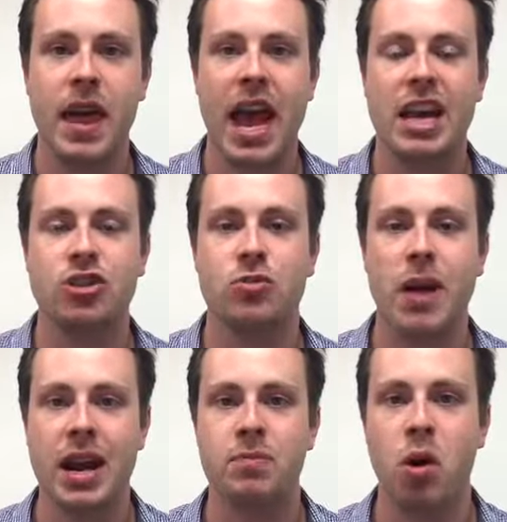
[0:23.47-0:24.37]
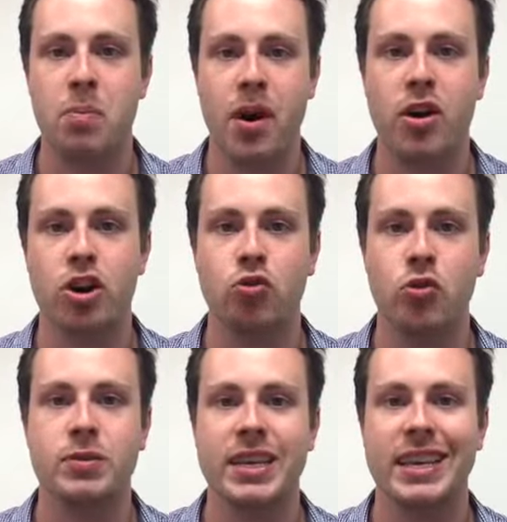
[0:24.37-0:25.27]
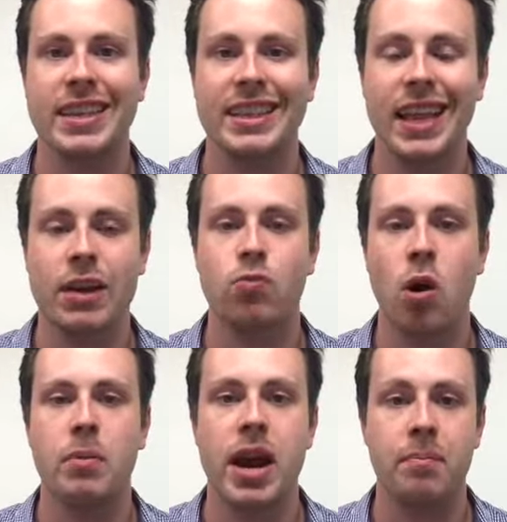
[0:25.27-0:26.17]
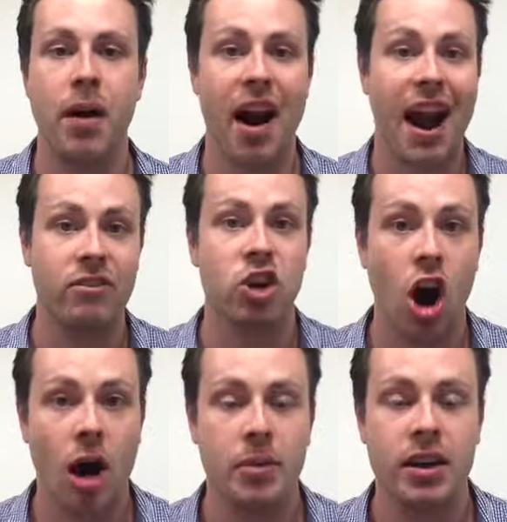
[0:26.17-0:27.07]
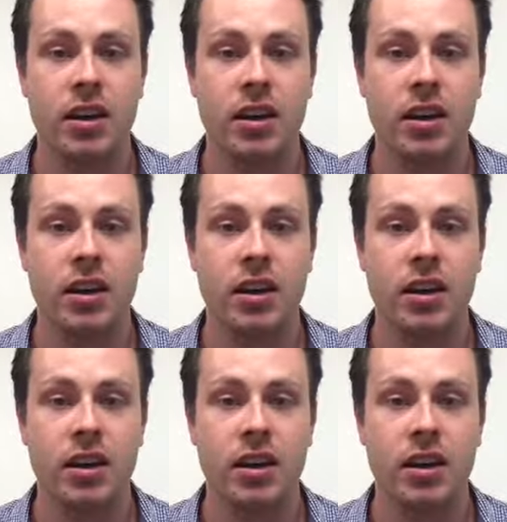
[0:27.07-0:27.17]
and Germanic barbarian groups in the late Roman Empire have in common?